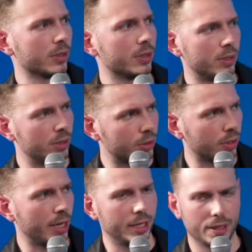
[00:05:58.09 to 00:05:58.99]
to
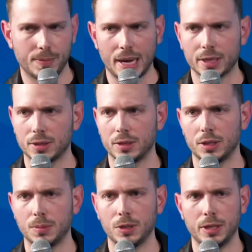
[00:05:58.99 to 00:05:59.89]
try to give back to the
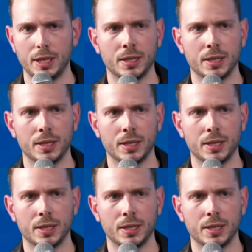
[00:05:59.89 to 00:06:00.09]
community.